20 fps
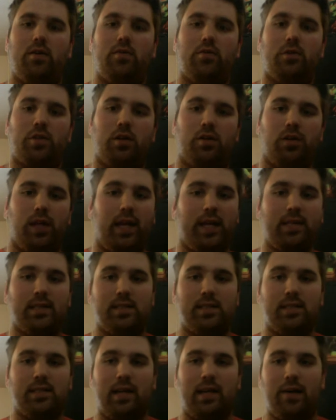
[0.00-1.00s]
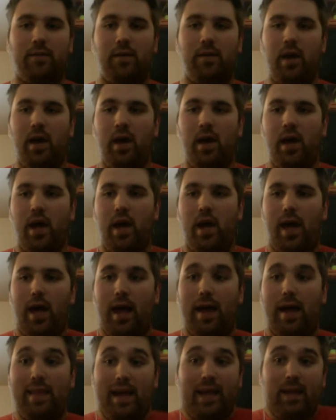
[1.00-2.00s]
show links and stuff.
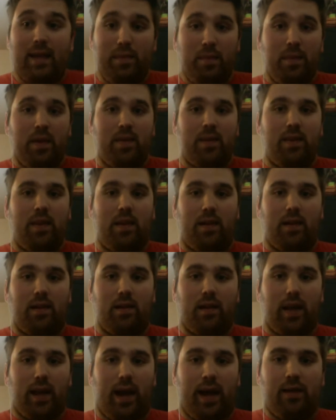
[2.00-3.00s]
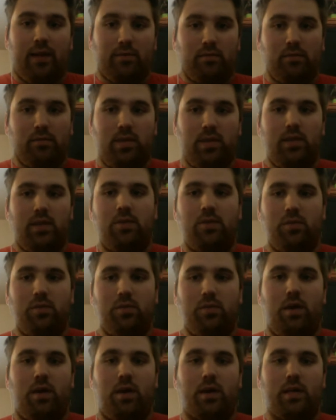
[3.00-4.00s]
And that could be my thing. Like, I don't need to do
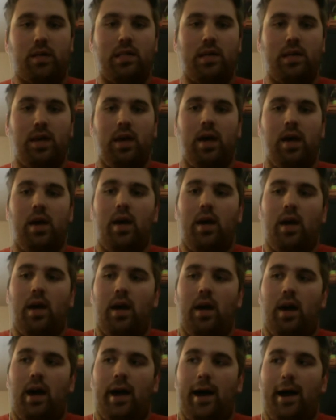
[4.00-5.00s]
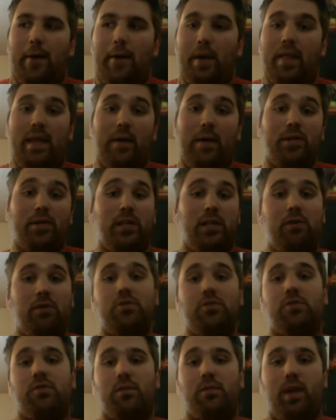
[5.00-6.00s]
blogs. And that was
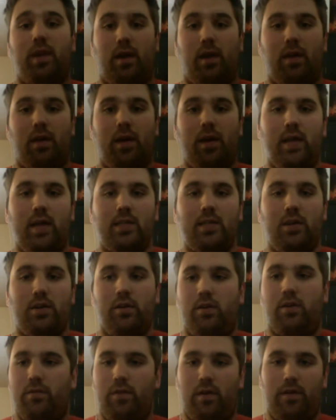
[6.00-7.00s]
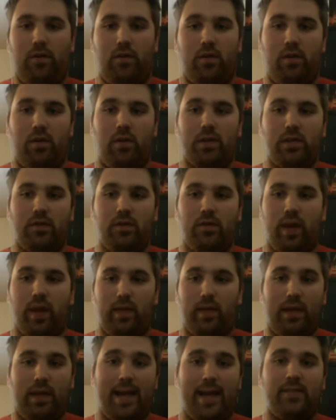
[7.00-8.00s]
huge for me. So if you notice, for like
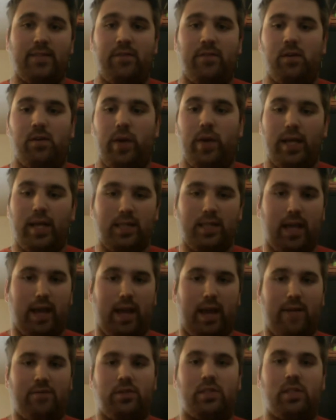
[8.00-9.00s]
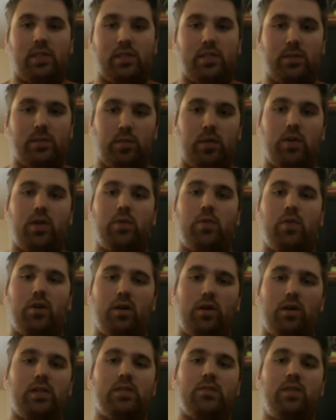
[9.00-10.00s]
the last few weeks, like I've just exploded with
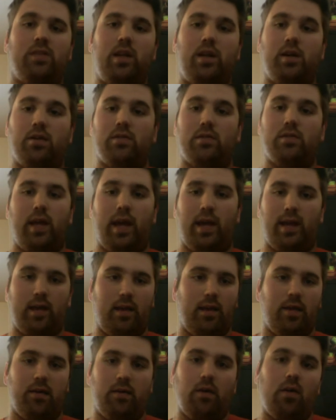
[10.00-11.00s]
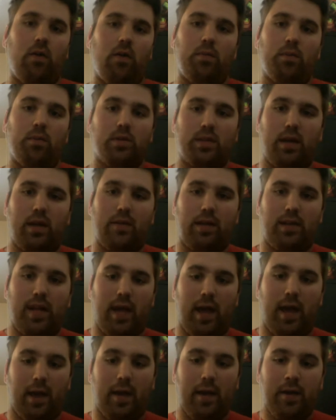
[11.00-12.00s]
all these videos, like almost every
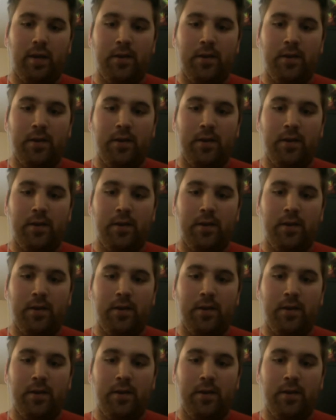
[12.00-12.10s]
day,